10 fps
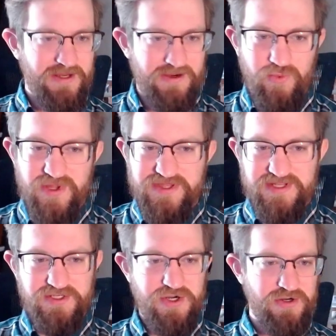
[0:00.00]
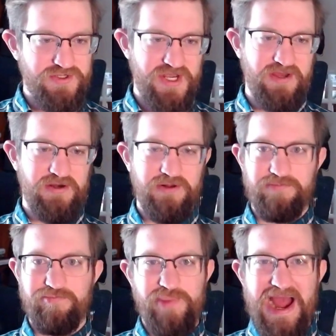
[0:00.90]
Winston
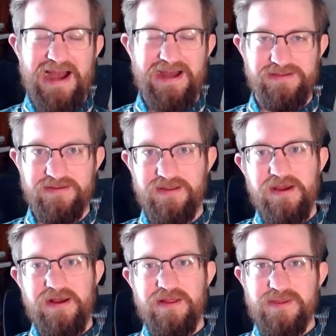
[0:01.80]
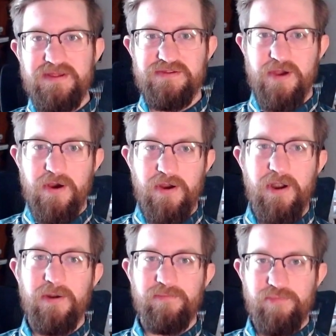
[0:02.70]
Churchill, Patton. These
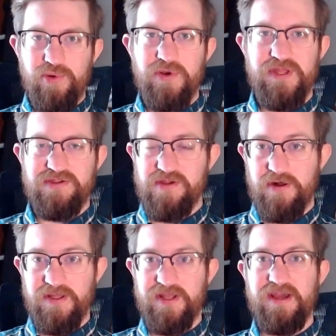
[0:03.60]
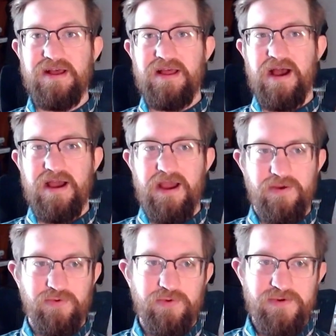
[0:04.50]
are pretty solid. I
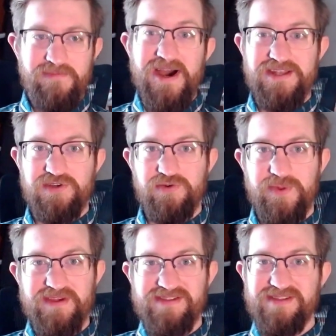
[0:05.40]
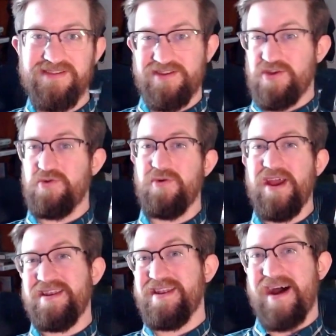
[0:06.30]
will remind you, this is to
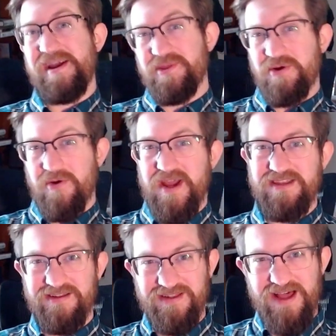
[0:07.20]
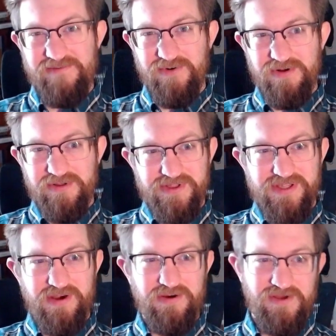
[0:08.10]
a 9th grade level,
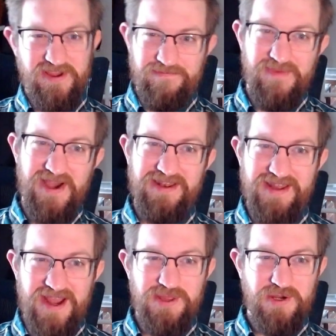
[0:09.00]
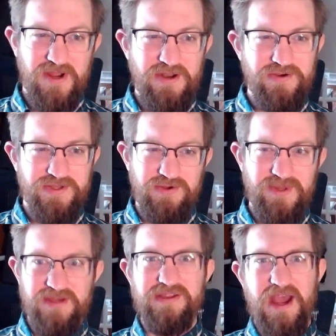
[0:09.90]
so if my 9th graders knew
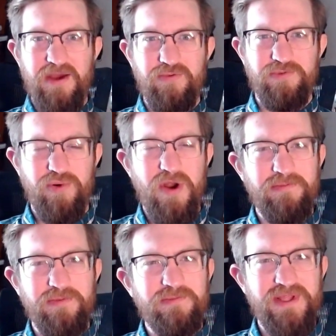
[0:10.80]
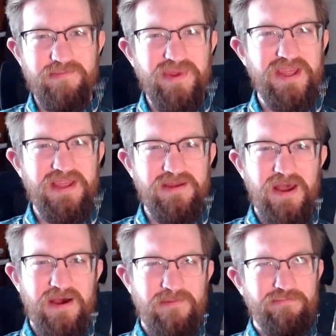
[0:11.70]
this, I would probably be
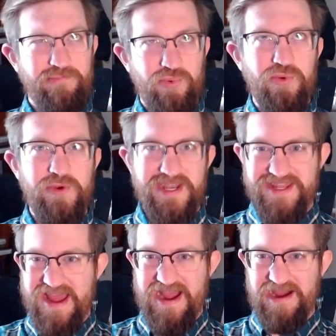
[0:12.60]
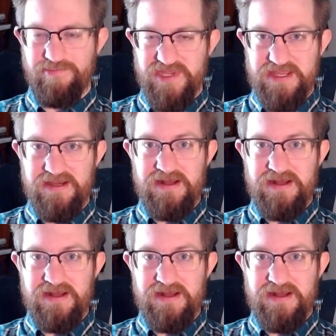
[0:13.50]
pretty happy.